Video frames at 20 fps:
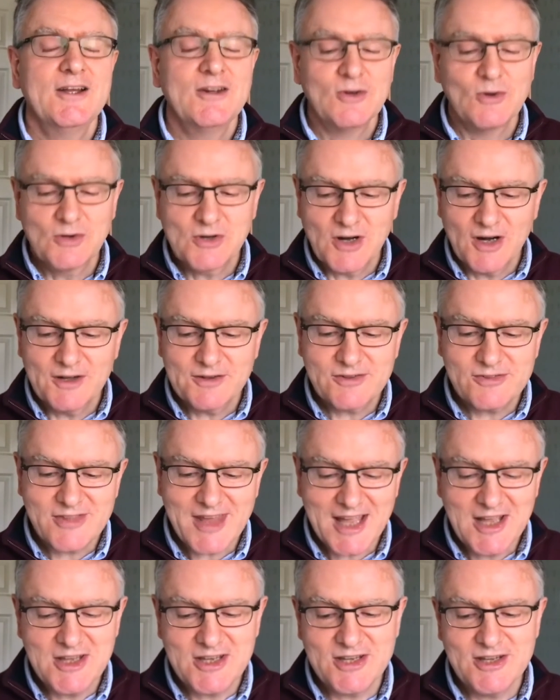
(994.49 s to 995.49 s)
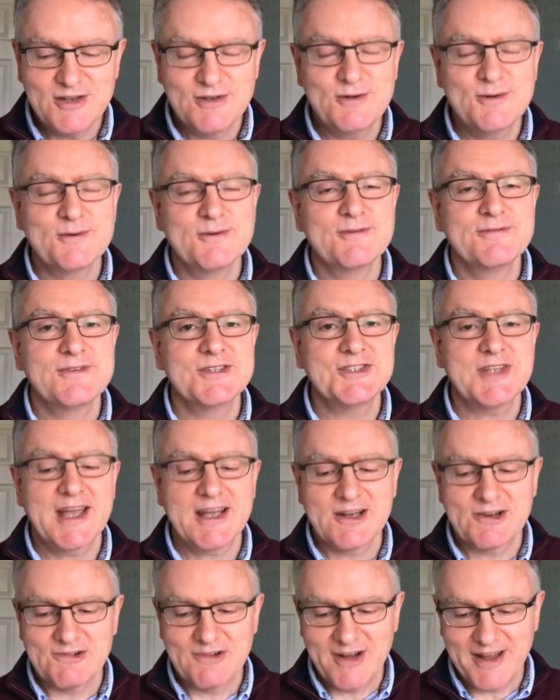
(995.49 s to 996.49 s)
Lord God, thank you for
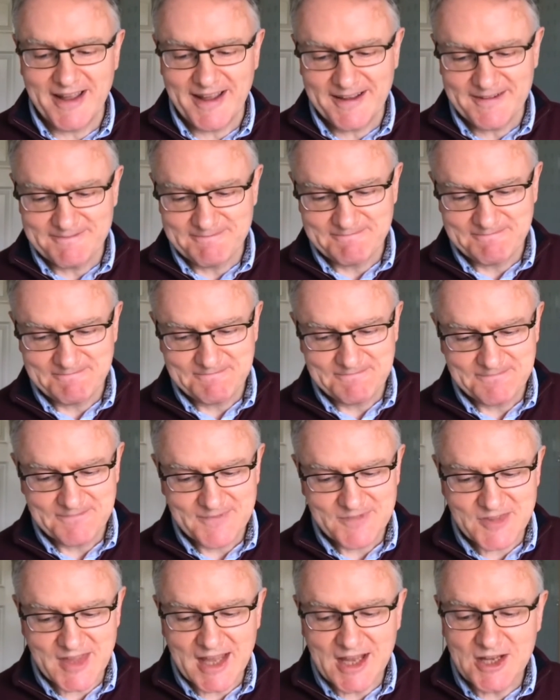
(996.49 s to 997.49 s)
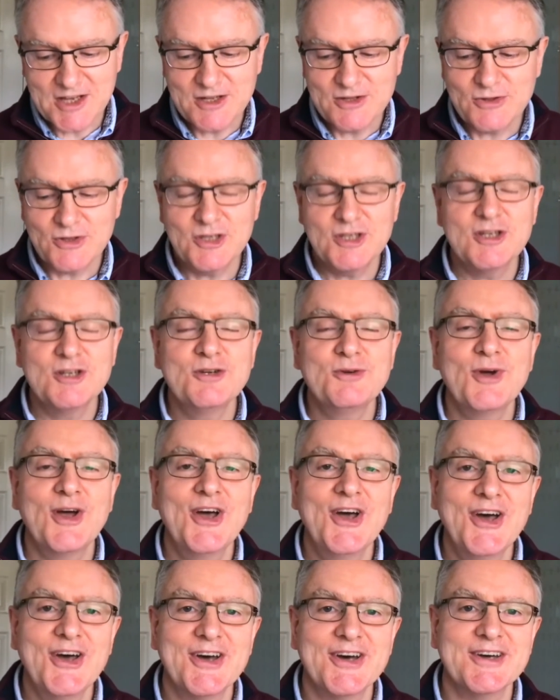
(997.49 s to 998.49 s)
Zechariah. Thank you that you
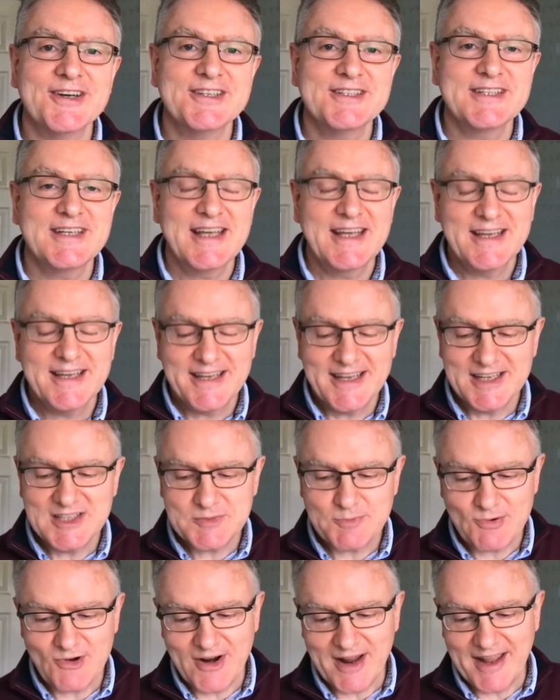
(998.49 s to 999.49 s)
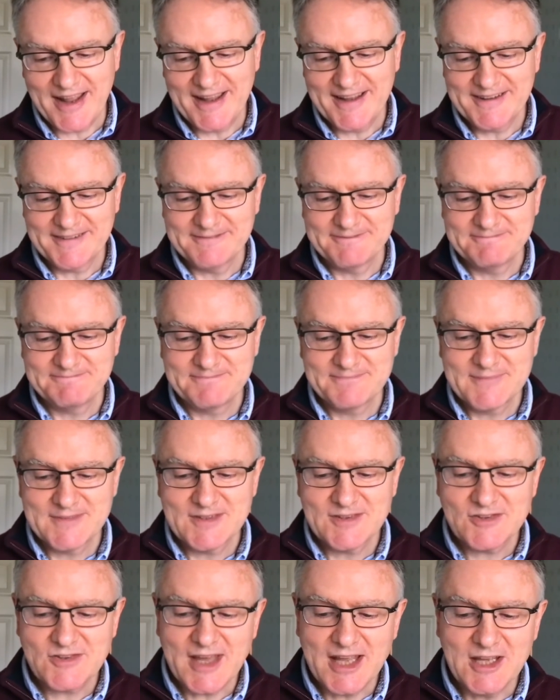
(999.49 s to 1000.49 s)
heard his prayer.
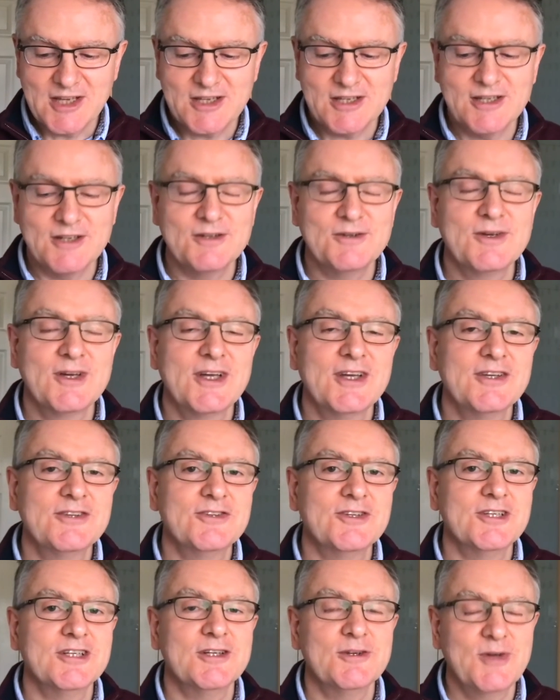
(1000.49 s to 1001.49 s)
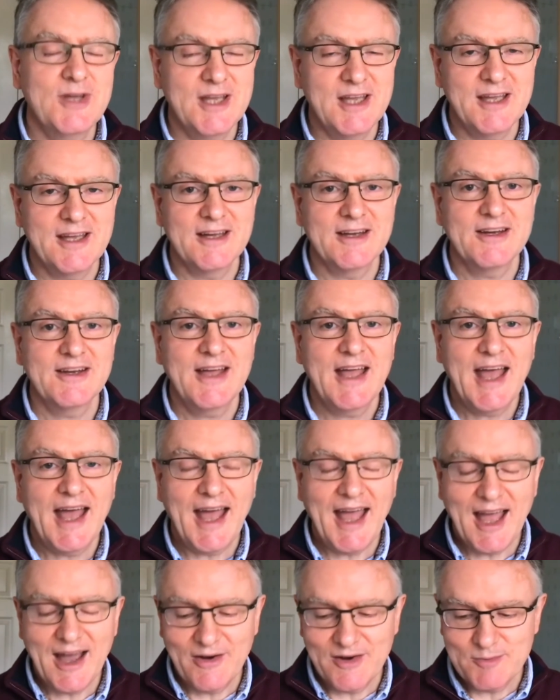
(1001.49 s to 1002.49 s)
Thank you that you hear
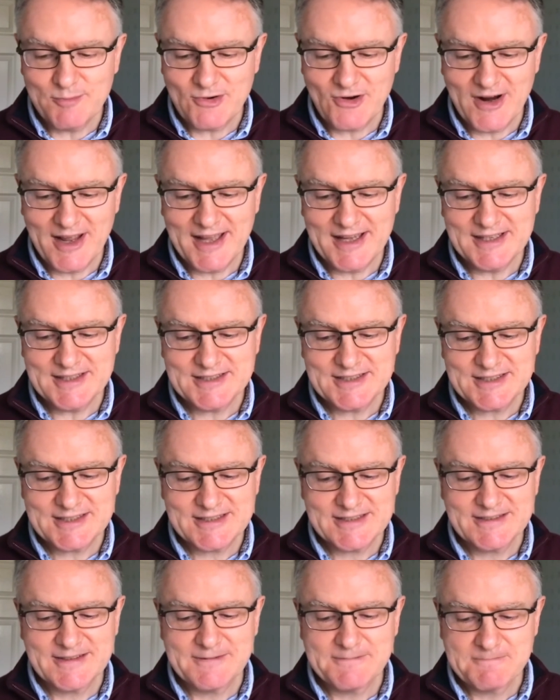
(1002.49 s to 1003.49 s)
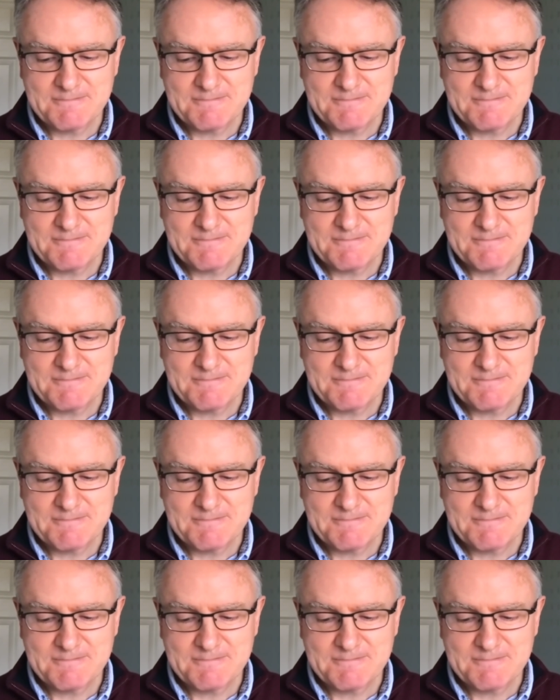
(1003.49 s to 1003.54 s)
our prayers.